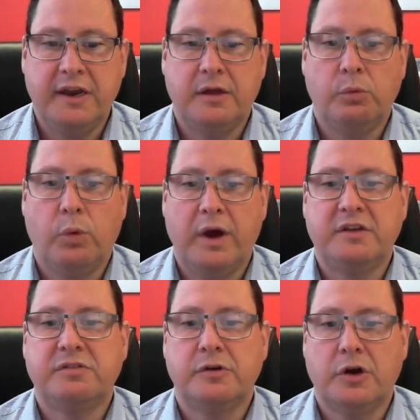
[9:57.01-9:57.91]
and wait
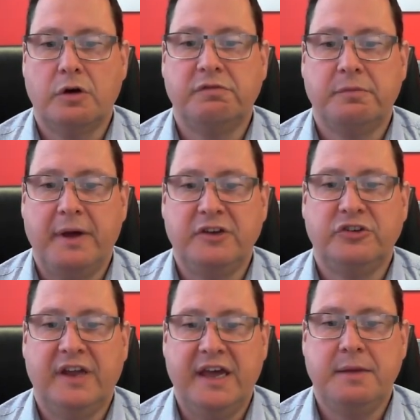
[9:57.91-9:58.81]
for a
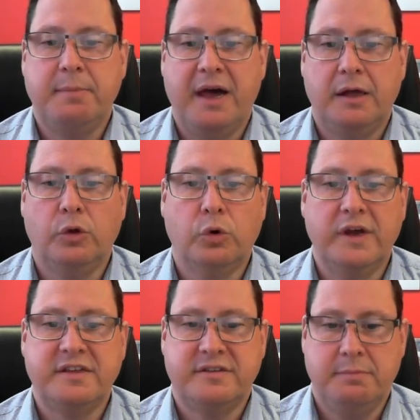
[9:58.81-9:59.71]
confirmation email or
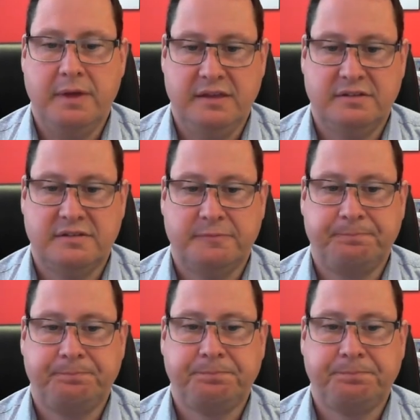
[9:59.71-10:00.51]
SMS.